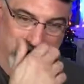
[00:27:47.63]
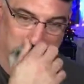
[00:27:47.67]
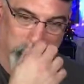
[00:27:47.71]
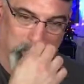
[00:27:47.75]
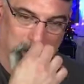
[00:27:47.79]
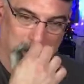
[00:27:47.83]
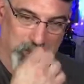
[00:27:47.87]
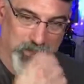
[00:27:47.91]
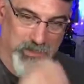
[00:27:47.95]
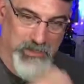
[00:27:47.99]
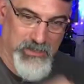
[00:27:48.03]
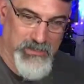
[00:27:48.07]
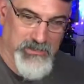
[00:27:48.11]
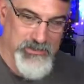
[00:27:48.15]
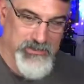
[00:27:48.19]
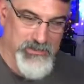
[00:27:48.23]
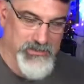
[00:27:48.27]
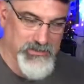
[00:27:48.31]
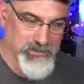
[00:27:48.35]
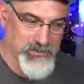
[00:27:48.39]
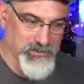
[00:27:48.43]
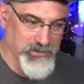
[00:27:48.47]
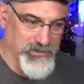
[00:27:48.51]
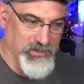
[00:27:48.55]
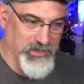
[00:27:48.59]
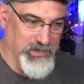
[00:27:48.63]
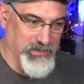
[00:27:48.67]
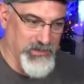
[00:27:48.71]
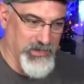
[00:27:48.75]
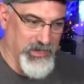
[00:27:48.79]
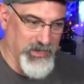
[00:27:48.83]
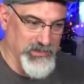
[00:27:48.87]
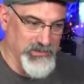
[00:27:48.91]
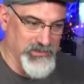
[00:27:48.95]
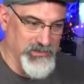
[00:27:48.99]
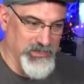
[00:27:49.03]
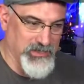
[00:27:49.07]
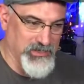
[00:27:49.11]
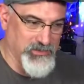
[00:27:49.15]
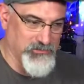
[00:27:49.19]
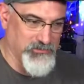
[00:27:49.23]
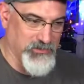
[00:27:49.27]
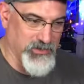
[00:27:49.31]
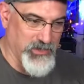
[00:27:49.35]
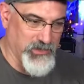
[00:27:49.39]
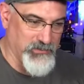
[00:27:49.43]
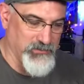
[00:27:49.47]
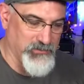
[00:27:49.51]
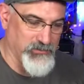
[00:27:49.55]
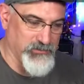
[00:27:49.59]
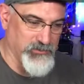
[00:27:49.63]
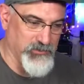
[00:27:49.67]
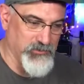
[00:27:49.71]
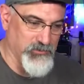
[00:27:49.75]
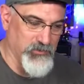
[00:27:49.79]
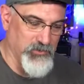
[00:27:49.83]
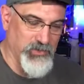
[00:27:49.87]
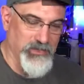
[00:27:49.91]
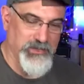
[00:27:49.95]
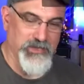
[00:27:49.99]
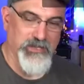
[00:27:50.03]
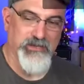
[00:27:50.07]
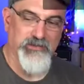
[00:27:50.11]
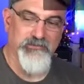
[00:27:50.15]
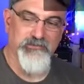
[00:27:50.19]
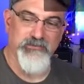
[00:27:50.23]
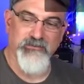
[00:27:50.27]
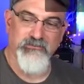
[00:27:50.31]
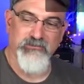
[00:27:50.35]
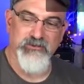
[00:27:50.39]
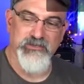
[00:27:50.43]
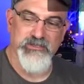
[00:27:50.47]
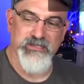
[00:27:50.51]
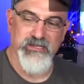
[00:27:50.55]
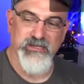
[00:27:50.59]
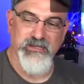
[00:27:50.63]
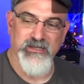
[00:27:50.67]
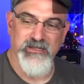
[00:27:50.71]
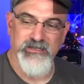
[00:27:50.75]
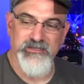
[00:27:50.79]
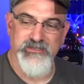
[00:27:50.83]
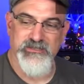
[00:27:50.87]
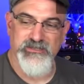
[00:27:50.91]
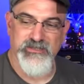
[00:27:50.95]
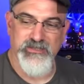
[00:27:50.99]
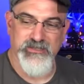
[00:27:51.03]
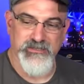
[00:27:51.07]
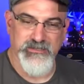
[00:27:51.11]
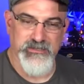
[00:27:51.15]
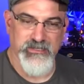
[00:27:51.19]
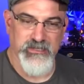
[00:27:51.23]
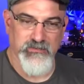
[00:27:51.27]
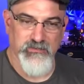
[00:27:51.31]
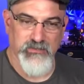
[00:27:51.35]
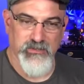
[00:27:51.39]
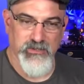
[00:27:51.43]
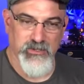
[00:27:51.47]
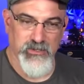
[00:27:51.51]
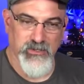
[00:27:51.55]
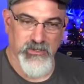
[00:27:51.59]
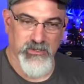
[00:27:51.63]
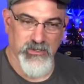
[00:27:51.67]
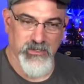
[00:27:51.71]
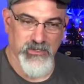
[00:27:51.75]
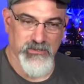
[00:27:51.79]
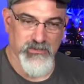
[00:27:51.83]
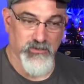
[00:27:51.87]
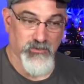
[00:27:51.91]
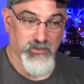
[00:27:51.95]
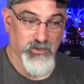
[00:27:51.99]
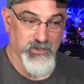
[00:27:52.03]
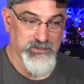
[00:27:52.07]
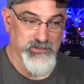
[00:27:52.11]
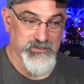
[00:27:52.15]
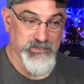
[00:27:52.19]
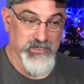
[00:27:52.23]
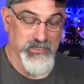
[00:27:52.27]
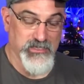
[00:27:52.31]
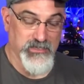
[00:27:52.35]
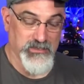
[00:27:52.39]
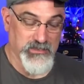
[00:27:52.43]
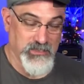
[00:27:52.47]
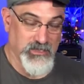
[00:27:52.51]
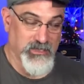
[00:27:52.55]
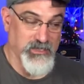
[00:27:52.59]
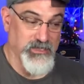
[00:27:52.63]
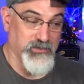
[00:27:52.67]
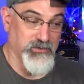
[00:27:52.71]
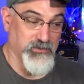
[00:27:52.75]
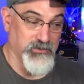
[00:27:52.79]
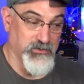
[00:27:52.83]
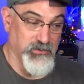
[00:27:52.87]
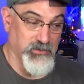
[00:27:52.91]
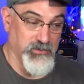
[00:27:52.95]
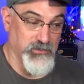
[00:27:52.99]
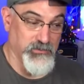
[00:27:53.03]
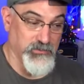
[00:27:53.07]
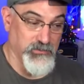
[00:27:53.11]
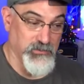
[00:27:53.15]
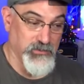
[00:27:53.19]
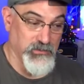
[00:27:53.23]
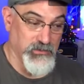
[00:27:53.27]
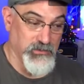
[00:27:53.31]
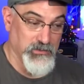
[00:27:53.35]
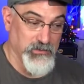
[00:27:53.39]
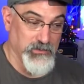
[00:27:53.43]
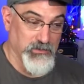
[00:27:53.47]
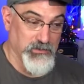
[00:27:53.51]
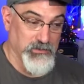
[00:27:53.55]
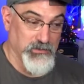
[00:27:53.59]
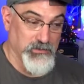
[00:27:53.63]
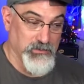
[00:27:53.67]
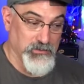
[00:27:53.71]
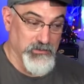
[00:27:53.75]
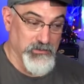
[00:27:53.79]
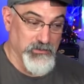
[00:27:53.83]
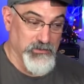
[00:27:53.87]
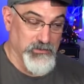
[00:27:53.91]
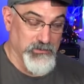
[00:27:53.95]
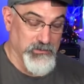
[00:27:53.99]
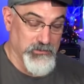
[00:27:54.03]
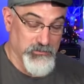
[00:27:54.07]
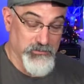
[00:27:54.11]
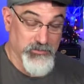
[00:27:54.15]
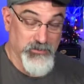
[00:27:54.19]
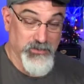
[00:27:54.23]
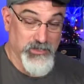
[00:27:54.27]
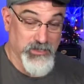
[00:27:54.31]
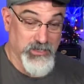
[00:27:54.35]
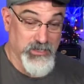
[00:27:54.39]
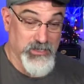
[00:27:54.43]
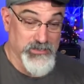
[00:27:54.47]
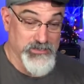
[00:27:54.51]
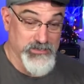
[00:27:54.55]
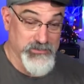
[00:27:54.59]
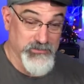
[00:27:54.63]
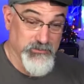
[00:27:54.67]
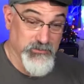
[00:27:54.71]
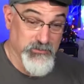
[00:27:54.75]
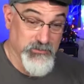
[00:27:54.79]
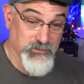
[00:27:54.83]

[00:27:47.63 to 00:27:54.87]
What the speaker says: You know, I like probably one out of every 10 SGs I play, and the ones that I like are pretty awesome.